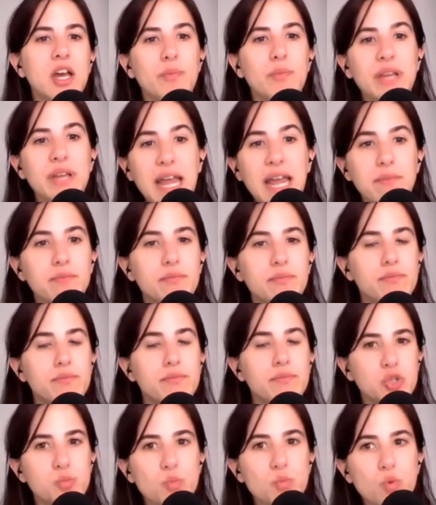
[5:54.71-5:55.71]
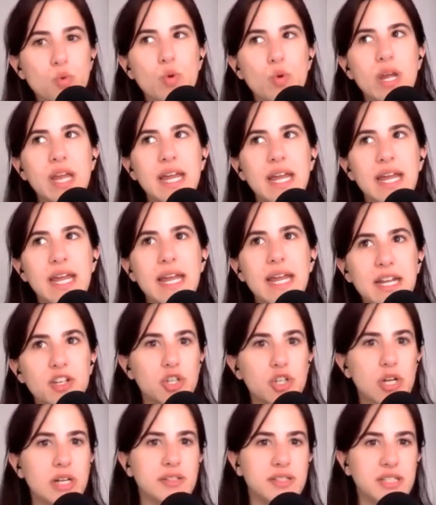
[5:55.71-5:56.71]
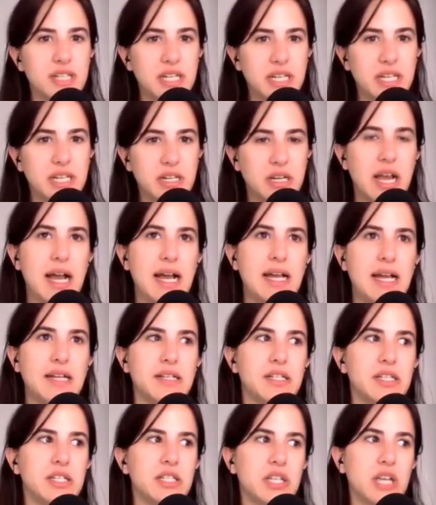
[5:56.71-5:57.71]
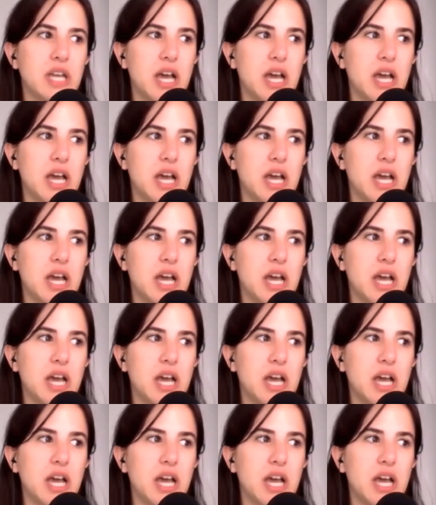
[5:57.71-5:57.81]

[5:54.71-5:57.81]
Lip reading: became much more interesting and